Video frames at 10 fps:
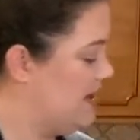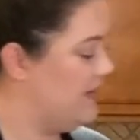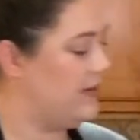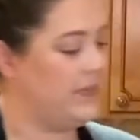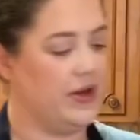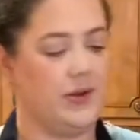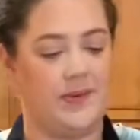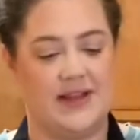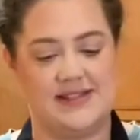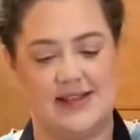the burger
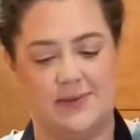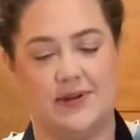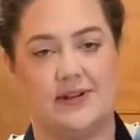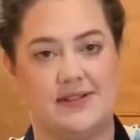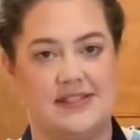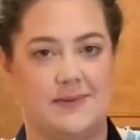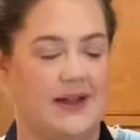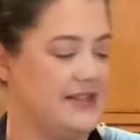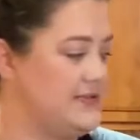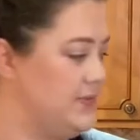buns that were
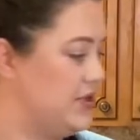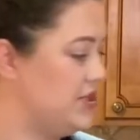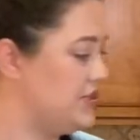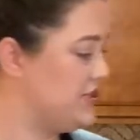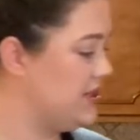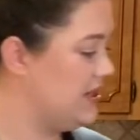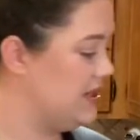semi-smushed,